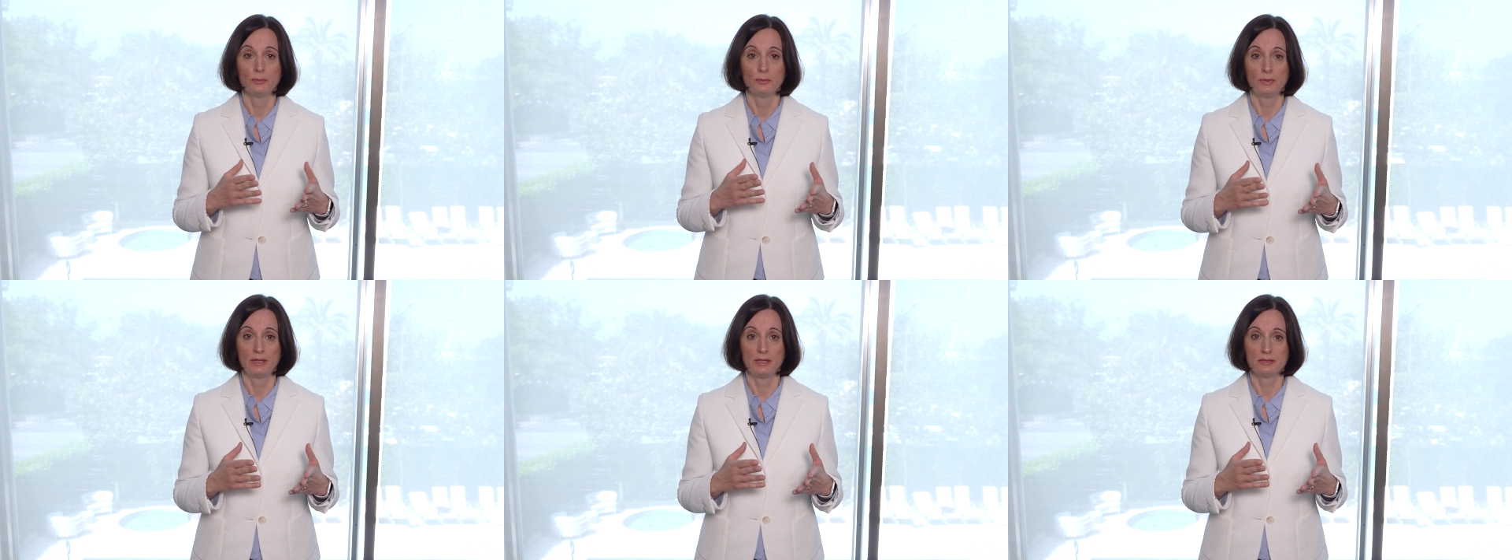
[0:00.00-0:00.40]

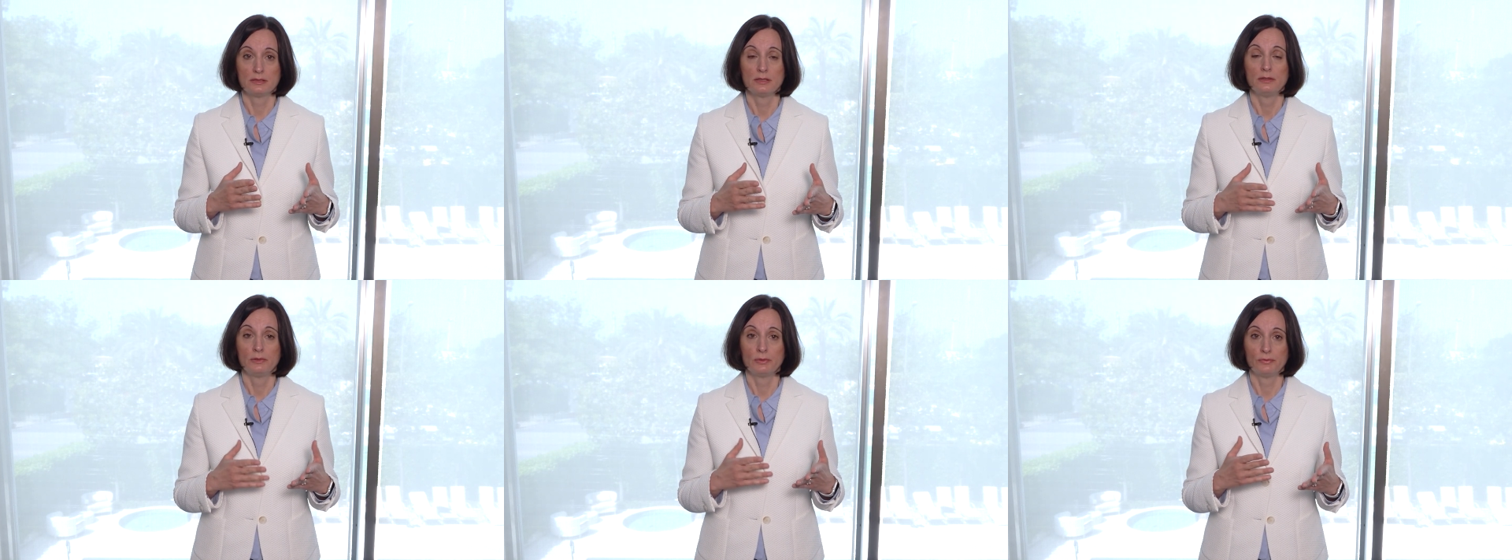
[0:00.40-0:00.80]
please
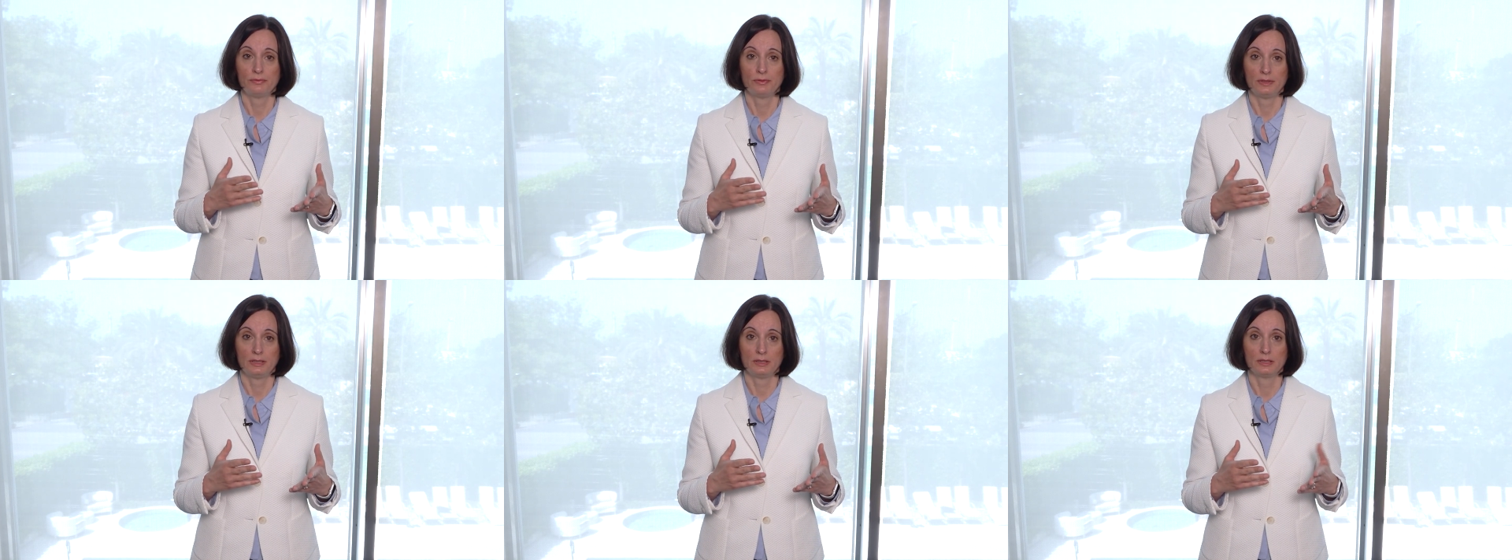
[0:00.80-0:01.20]

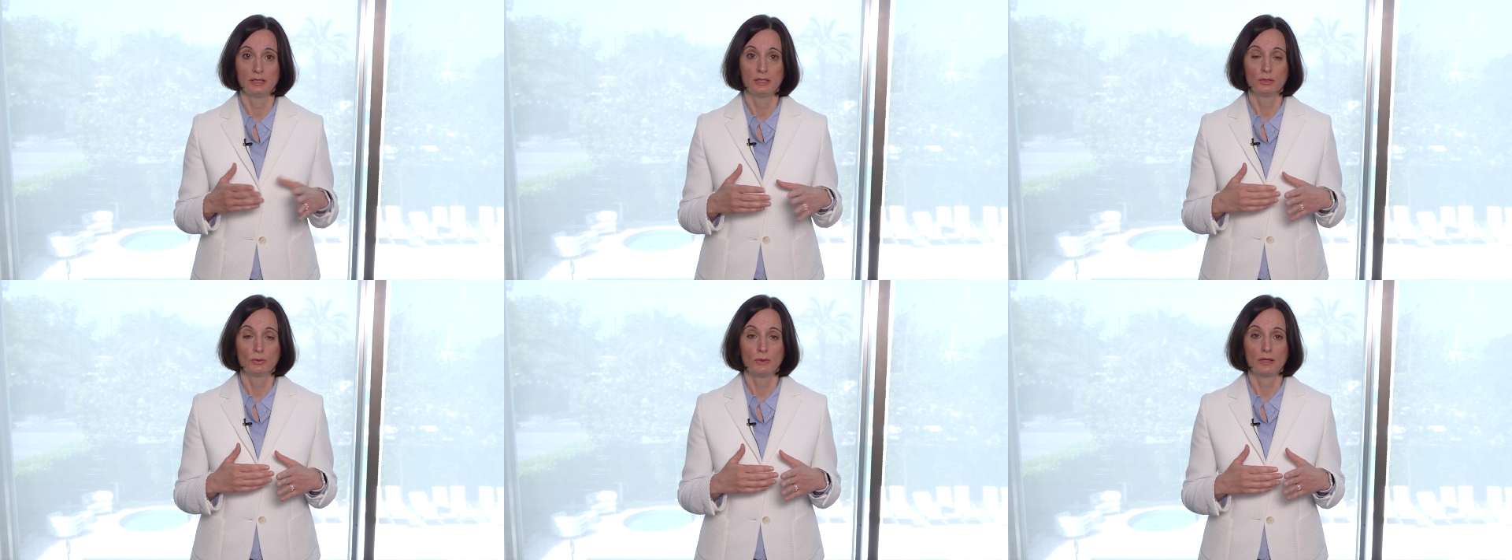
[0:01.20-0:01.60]
refer
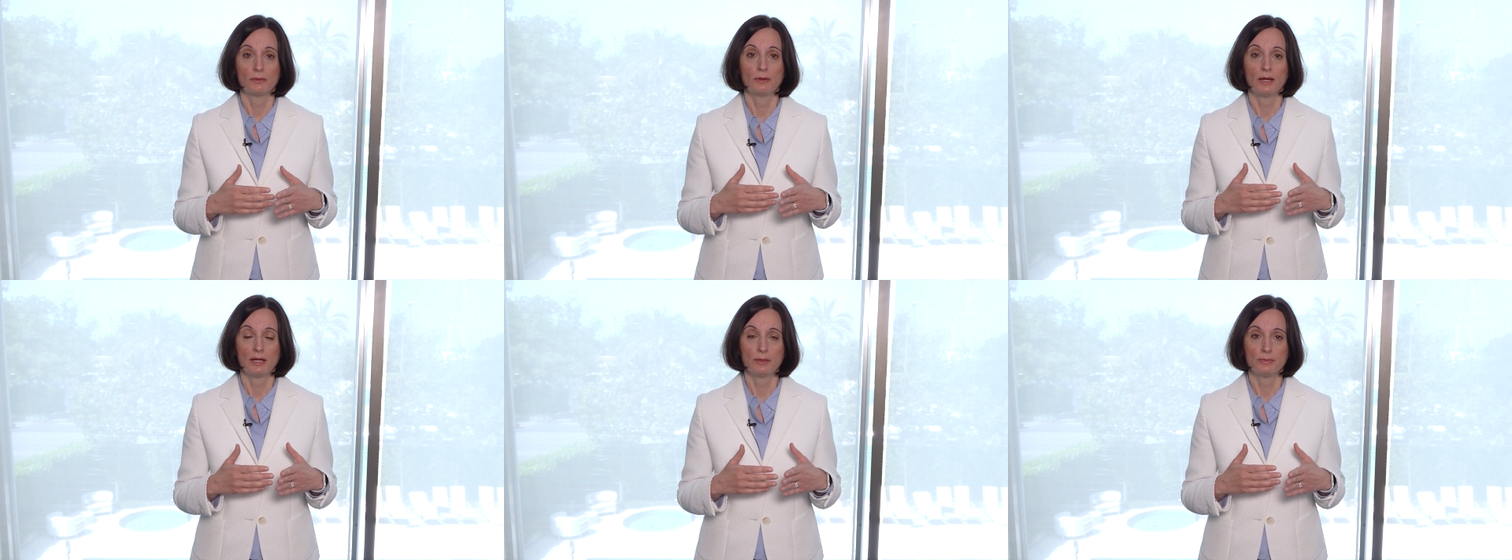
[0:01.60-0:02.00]
to our
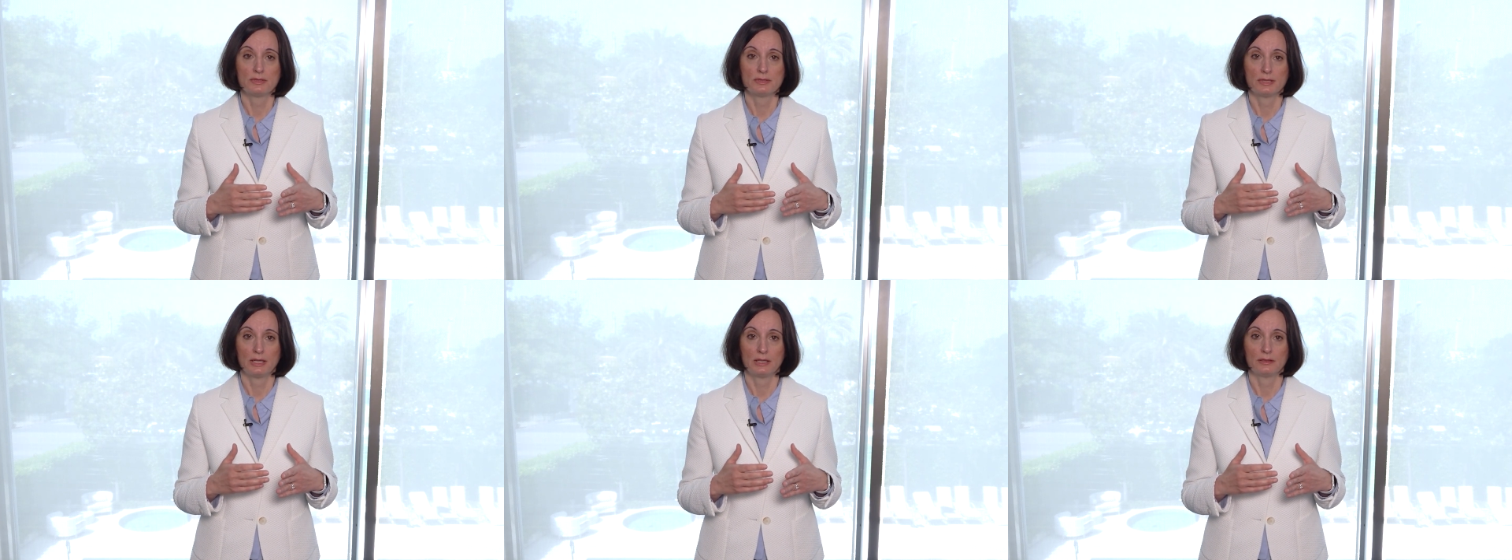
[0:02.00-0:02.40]

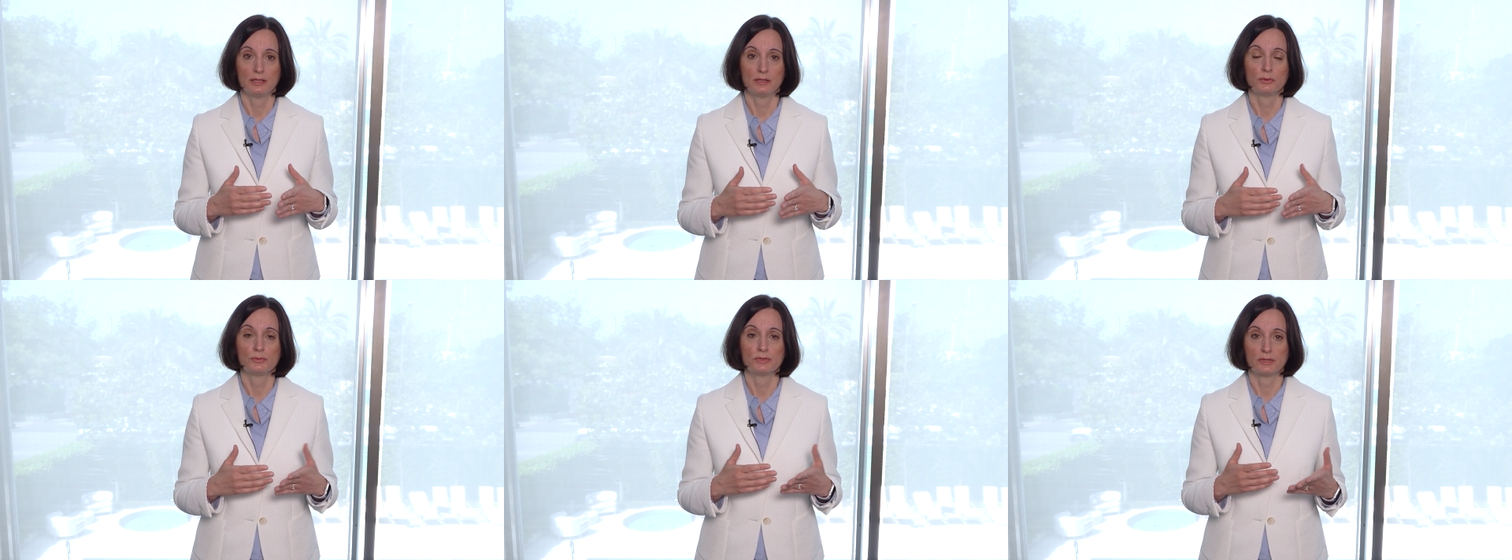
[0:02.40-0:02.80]

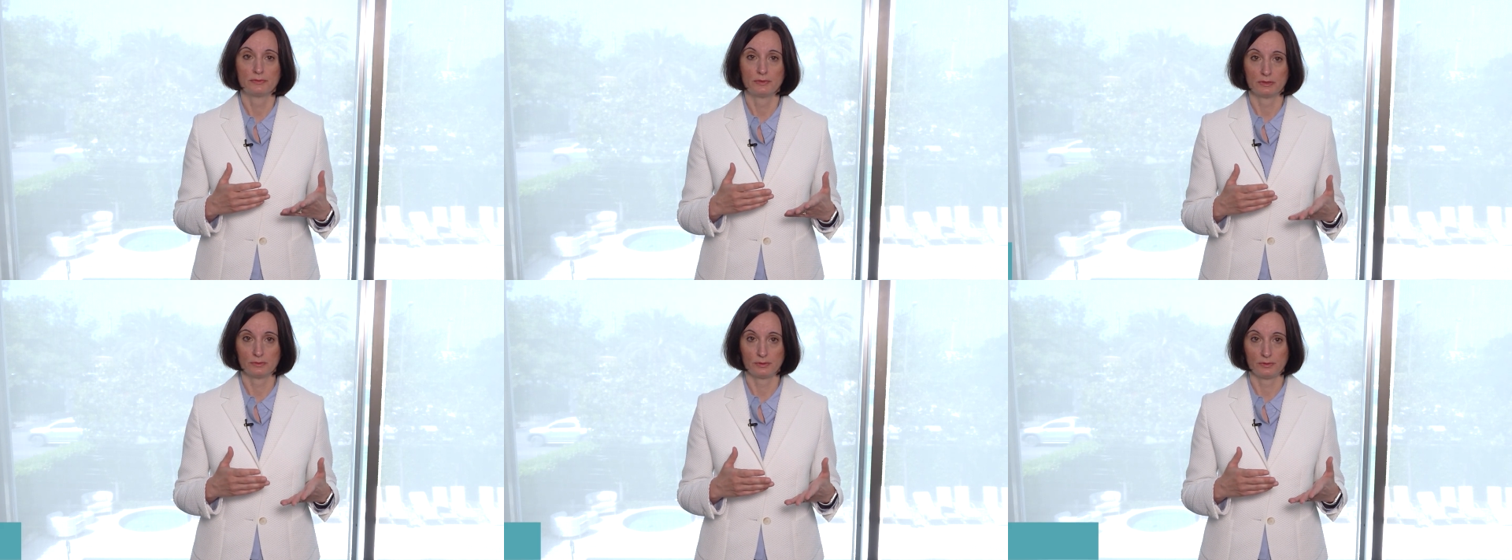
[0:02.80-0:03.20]
HyperChildNET
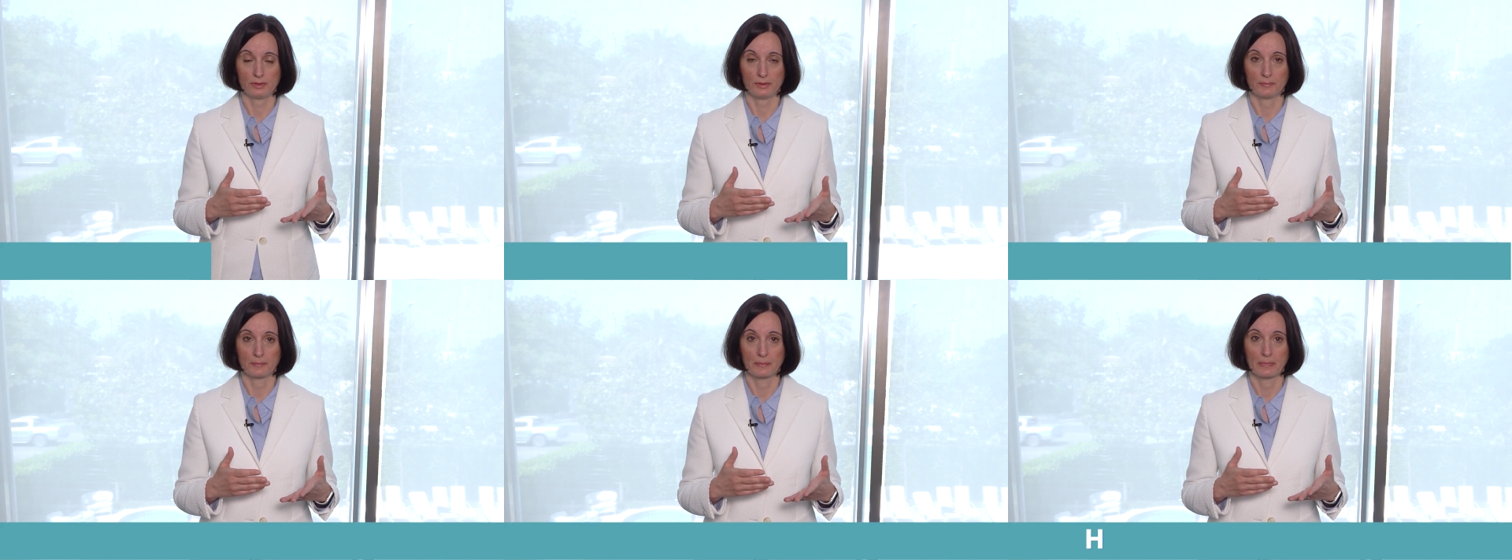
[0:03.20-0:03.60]
observatory.